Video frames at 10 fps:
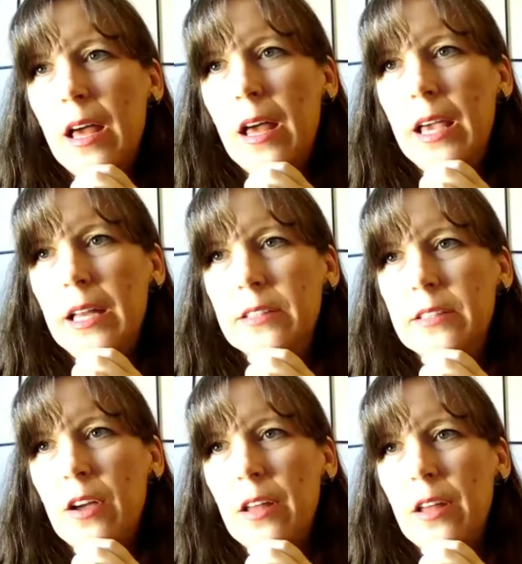It is
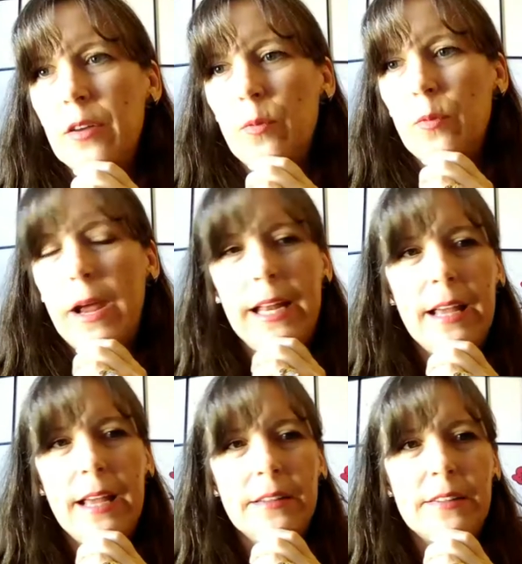on the
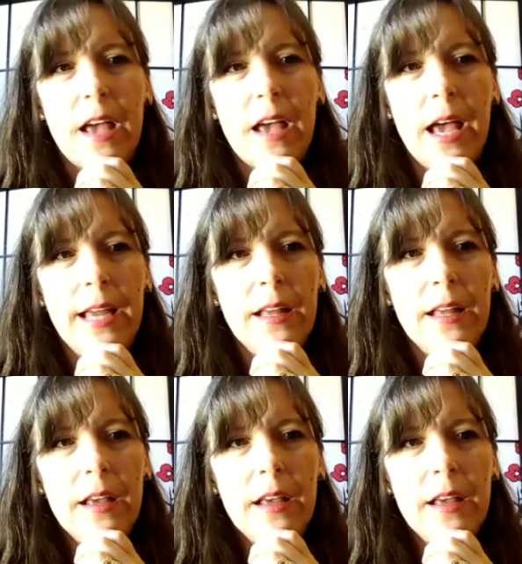right-hand side.